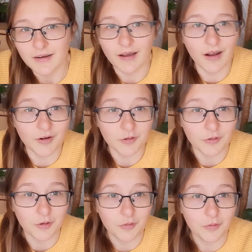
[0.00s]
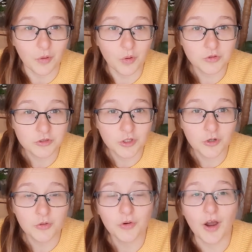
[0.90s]
I don't know.
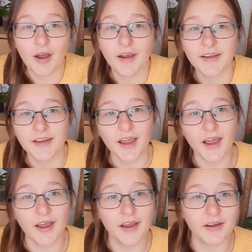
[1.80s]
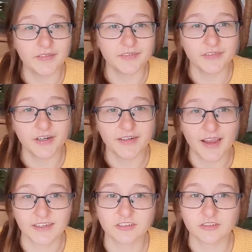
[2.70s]
Also, I have an
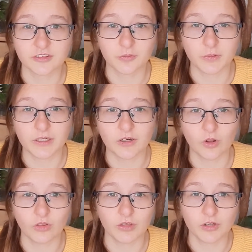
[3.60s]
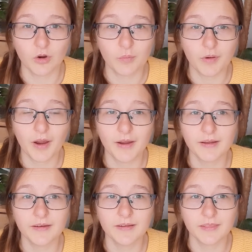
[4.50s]
extra week on
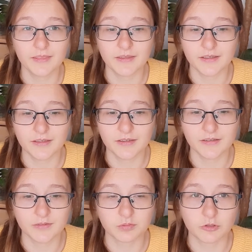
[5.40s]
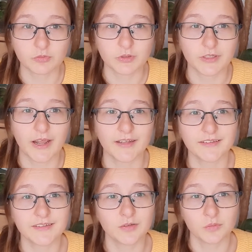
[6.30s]
LingoPie. The subscription
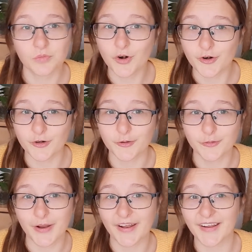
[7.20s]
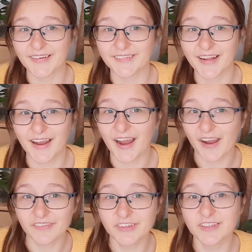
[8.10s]
ends tomorrow, and I
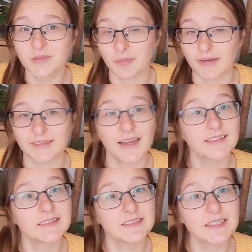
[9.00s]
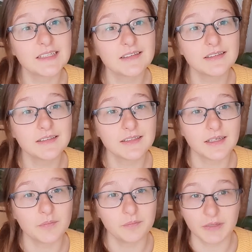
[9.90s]
haven't spent a single
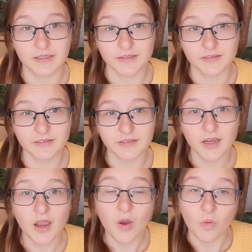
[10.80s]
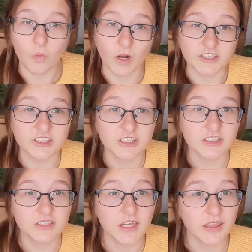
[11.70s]
minute
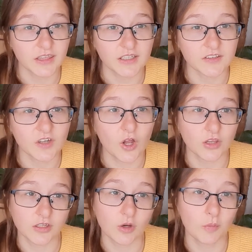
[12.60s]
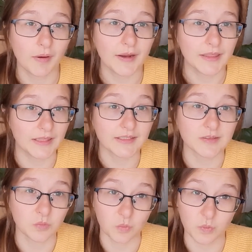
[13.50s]
watching things on LingoPie
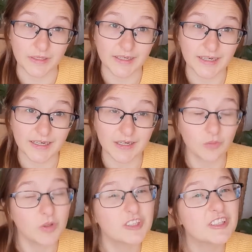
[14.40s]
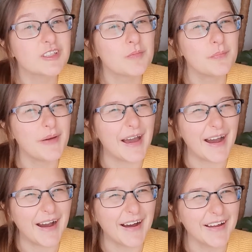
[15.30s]
this week, which is
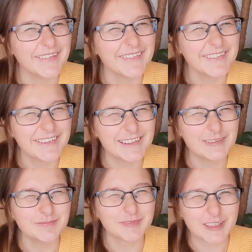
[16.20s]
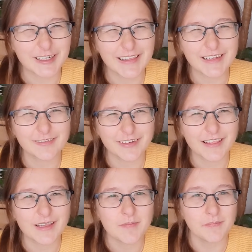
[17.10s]
bad. Really,
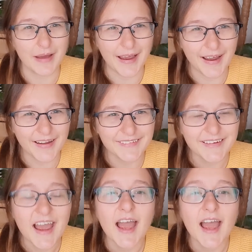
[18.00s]
really bad.